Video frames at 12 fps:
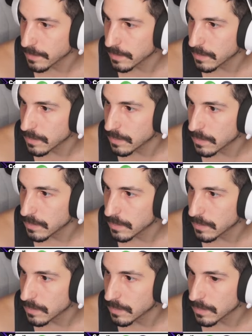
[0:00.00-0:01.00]

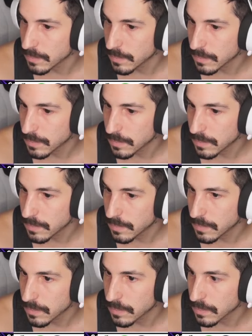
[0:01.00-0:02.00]

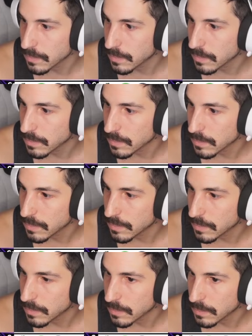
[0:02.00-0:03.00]

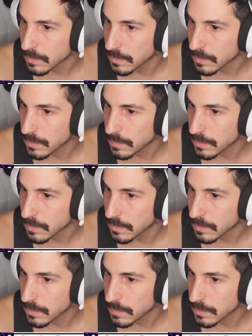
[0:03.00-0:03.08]
Nothing is said.